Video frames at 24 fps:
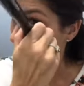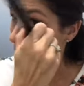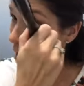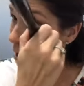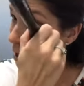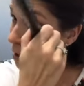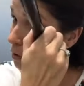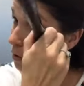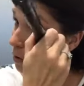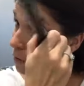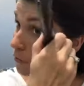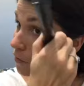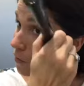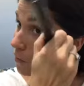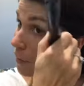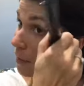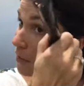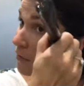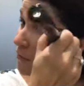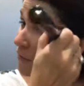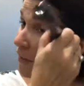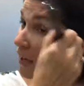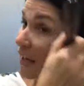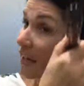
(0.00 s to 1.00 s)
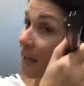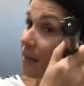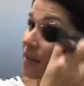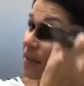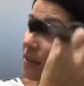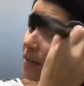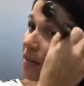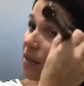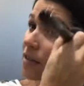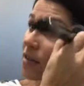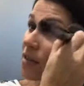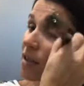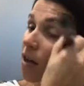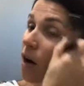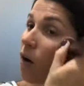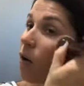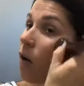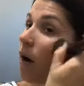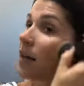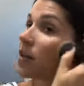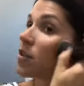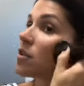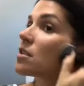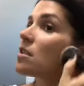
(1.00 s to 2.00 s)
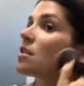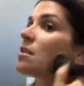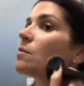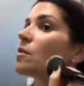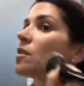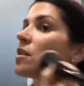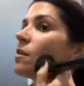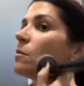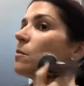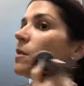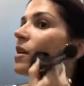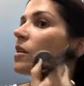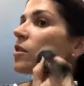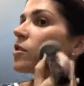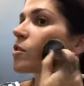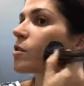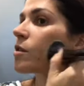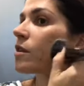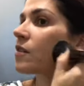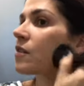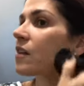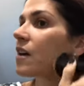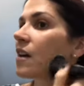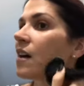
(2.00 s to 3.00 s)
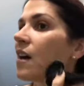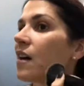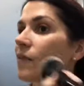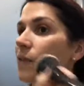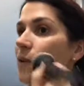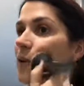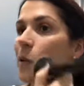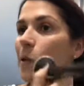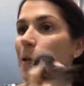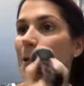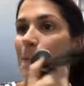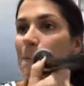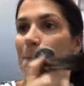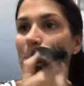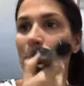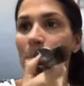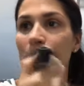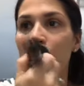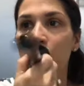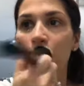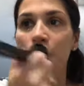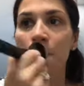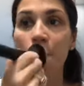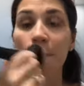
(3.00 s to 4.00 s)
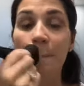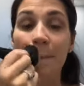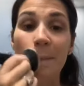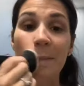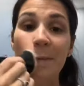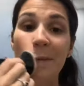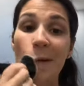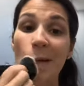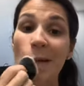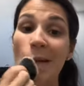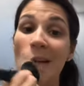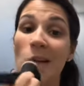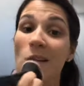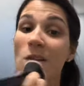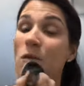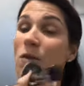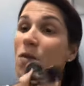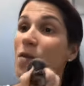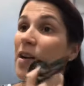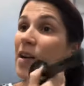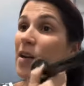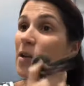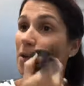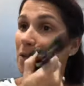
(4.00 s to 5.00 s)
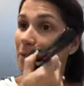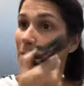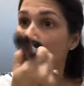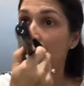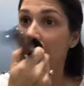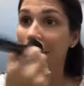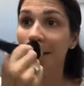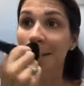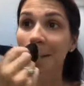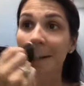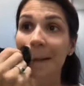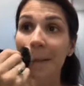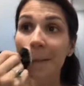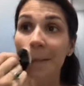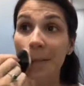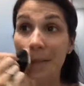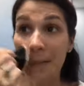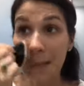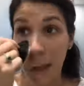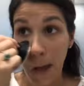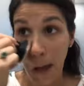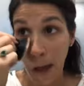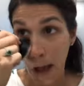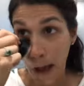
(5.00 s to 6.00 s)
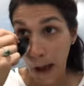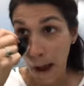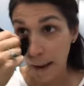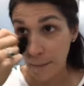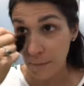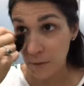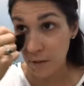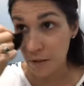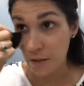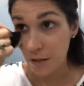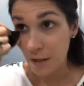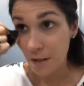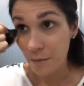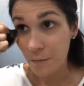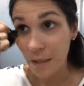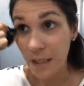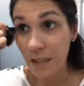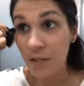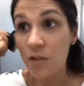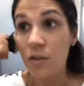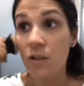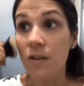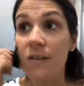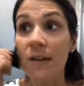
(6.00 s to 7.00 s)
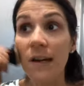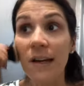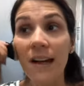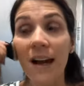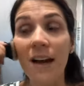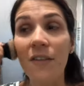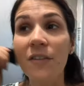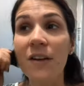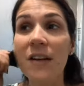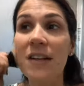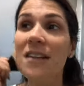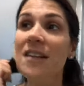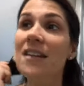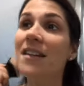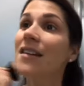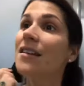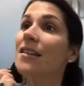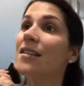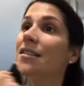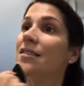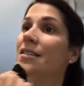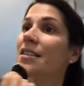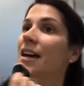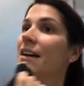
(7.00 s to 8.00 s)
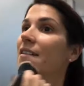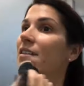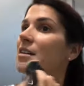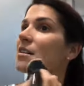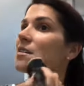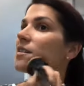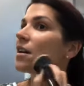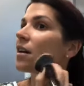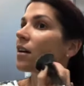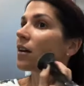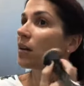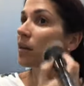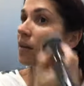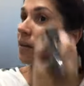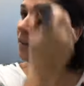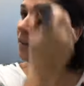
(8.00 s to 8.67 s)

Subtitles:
all over my face. So I just am going to make sure that everything, and I go right over my lips, I'm just going to make sure that everything is set in there